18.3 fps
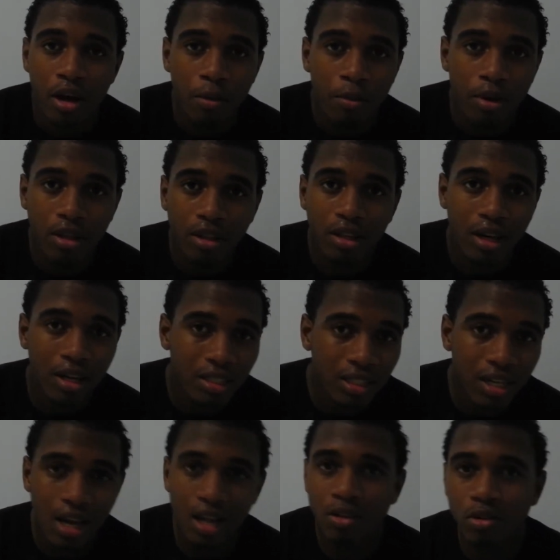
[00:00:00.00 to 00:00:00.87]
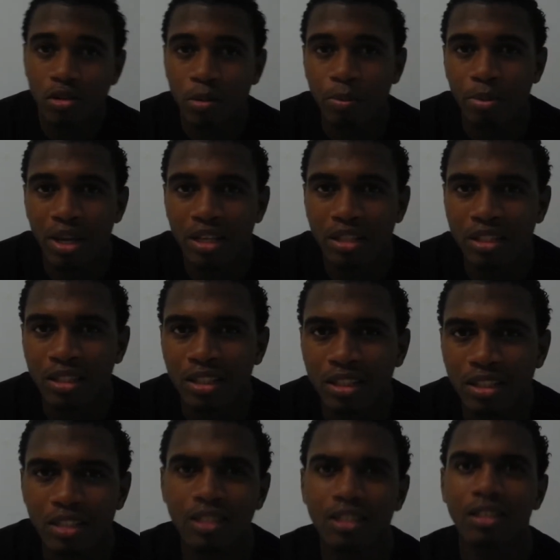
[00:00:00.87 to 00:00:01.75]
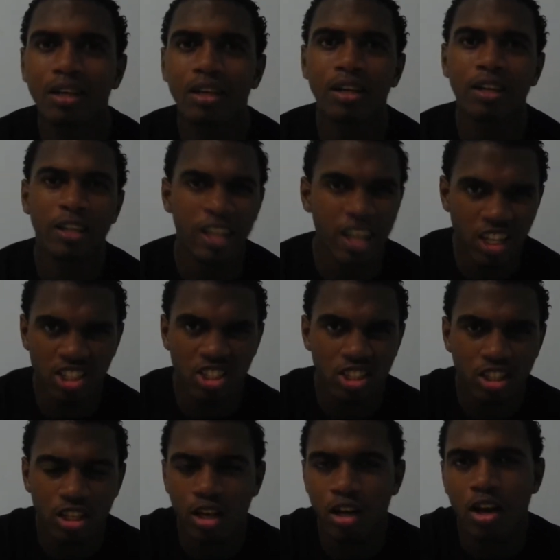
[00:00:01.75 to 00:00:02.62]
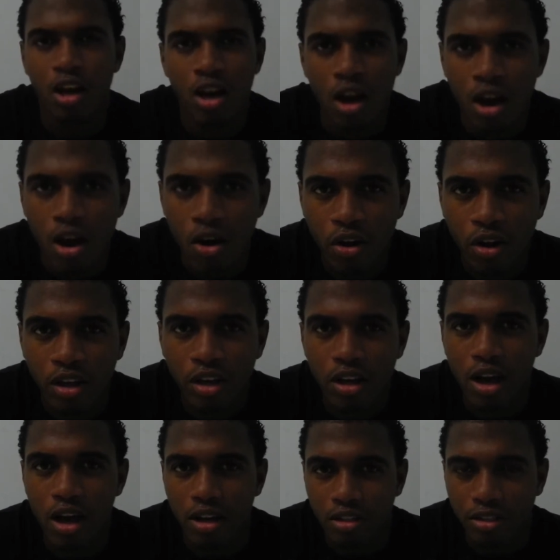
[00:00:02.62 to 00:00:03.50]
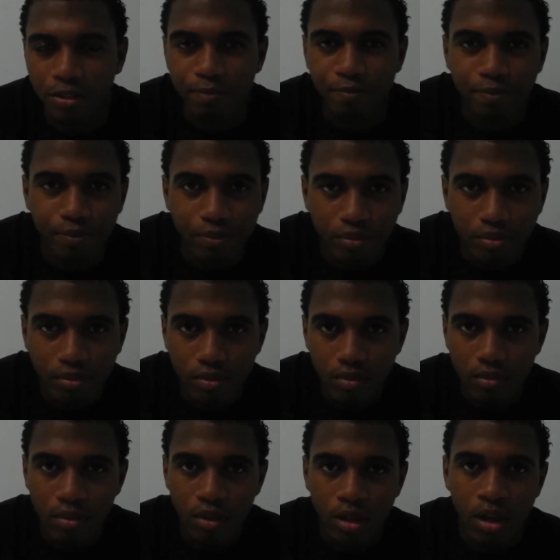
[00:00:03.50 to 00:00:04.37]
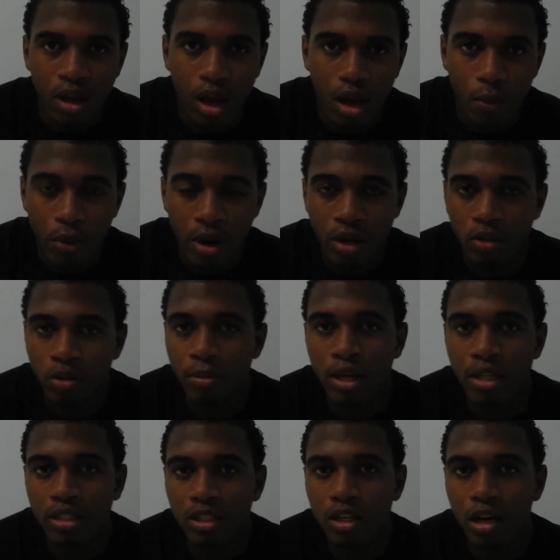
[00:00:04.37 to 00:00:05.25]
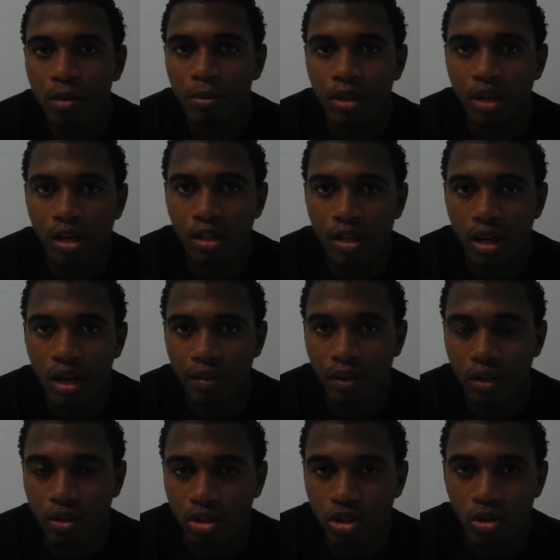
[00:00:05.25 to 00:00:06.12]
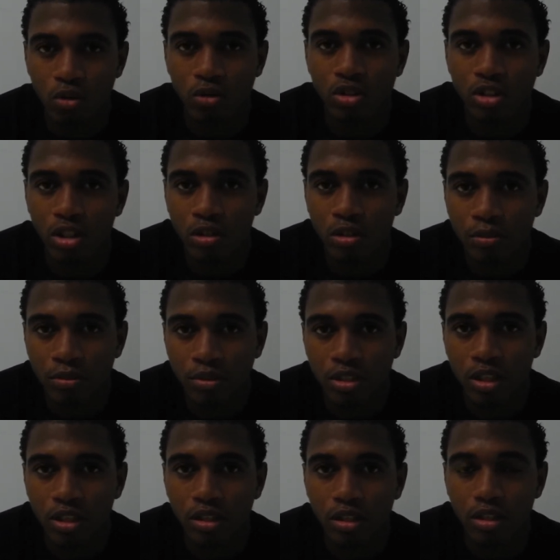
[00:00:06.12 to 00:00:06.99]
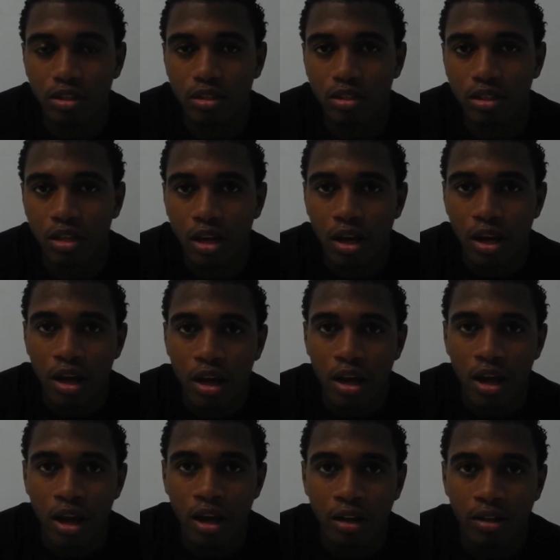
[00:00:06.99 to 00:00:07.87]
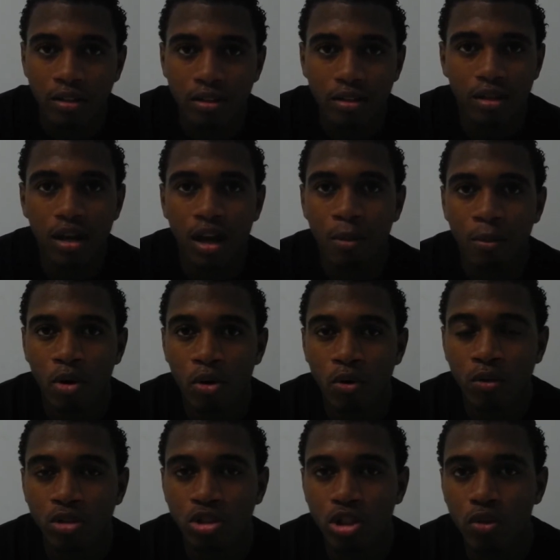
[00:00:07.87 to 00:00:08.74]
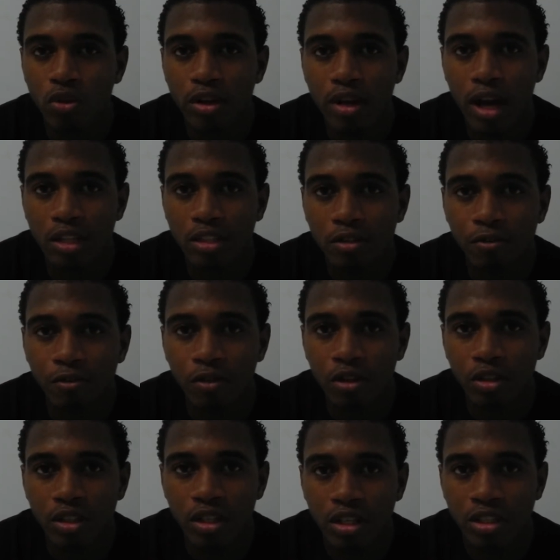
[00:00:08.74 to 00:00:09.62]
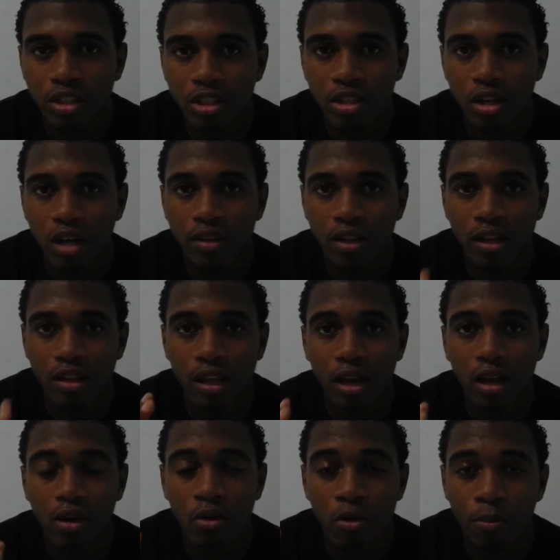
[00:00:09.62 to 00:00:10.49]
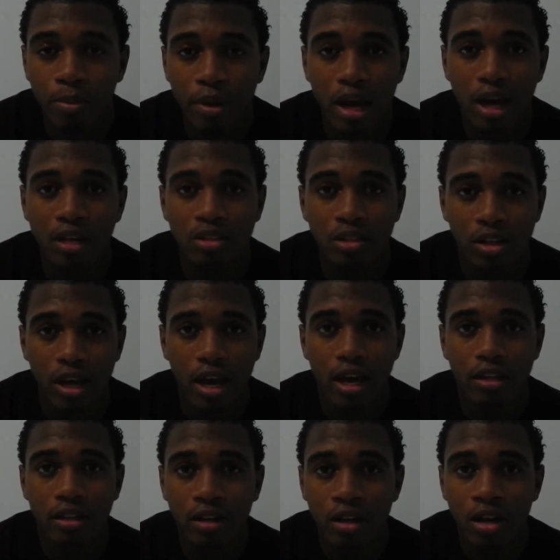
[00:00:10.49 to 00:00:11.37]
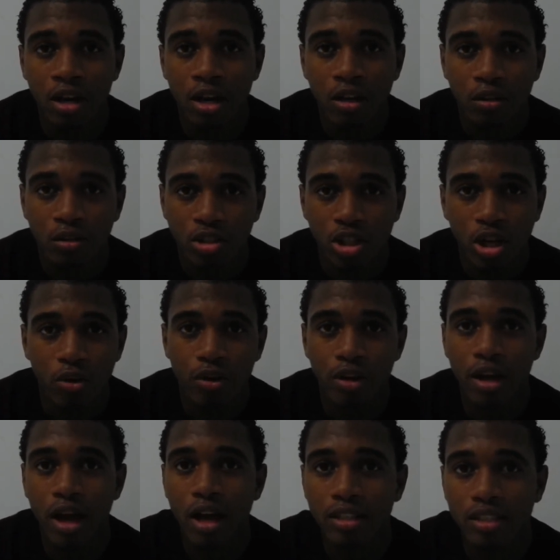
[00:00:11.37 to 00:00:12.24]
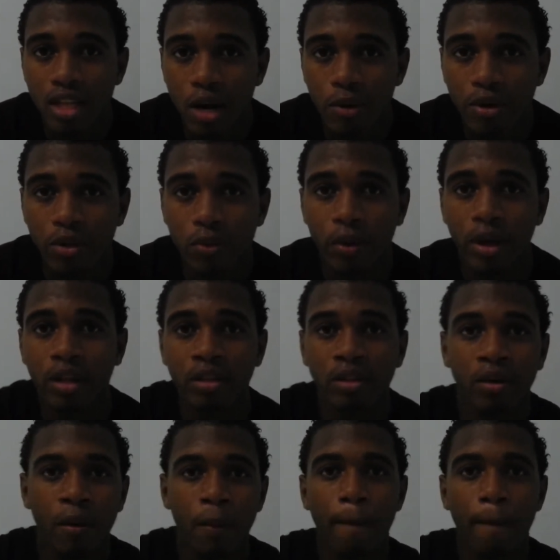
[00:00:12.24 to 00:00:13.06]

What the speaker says: But let's get to the business. Yes! Okay guys. I went to MasterM and I sold some CDs. And I'm going to show you guys the footage that I compiled together to show you guys how it went.